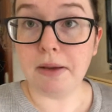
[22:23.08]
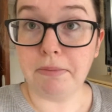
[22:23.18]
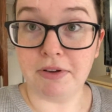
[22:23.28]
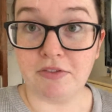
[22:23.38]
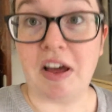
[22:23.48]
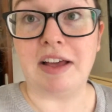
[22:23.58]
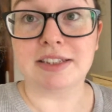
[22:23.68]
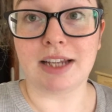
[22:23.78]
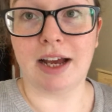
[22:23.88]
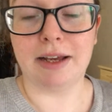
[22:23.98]
But
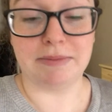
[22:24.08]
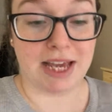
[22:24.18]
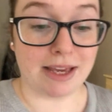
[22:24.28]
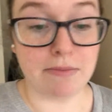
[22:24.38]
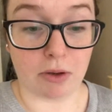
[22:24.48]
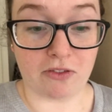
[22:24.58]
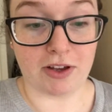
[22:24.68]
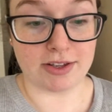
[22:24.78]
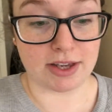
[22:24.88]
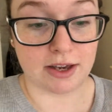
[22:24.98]
first I'm taking blog
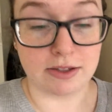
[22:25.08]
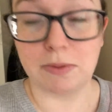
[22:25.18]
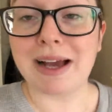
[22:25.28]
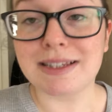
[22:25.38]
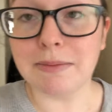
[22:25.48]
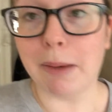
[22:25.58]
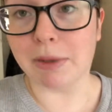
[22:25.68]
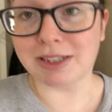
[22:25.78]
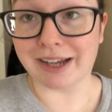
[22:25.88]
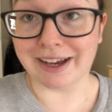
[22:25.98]
photos, waxing my
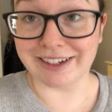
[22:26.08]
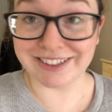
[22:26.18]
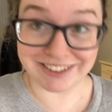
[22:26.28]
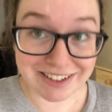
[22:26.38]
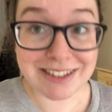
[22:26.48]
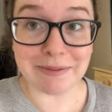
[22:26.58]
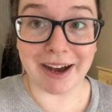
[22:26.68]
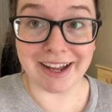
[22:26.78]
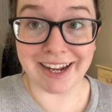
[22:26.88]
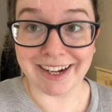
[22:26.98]
moustache, doing some
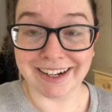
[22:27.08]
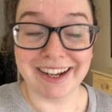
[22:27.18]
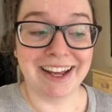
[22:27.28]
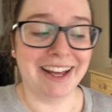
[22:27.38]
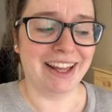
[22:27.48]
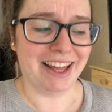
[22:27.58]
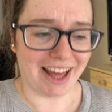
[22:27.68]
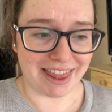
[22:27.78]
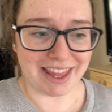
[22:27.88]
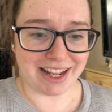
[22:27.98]
ironing,
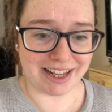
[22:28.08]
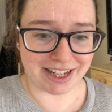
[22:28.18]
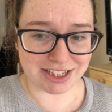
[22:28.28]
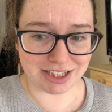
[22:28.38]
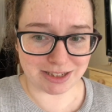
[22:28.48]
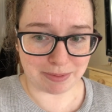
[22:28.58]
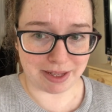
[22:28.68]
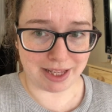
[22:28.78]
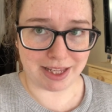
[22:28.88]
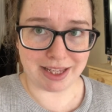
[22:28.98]
and then that should
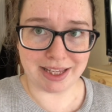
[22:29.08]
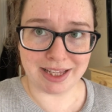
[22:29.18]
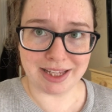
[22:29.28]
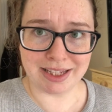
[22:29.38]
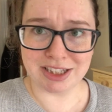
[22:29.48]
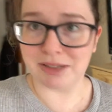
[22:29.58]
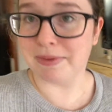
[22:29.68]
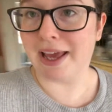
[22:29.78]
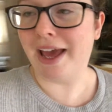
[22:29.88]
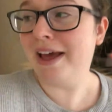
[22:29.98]
be
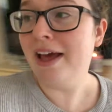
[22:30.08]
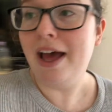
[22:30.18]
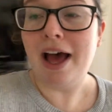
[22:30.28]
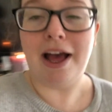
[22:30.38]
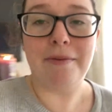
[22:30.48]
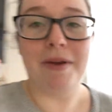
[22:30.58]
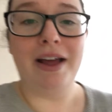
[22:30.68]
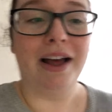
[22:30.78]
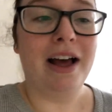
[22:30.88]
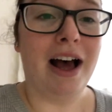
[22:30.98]
it.
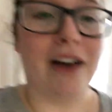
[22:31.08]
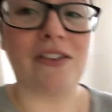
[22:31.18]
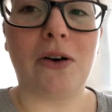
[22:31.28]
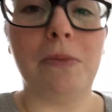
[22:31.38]
I've got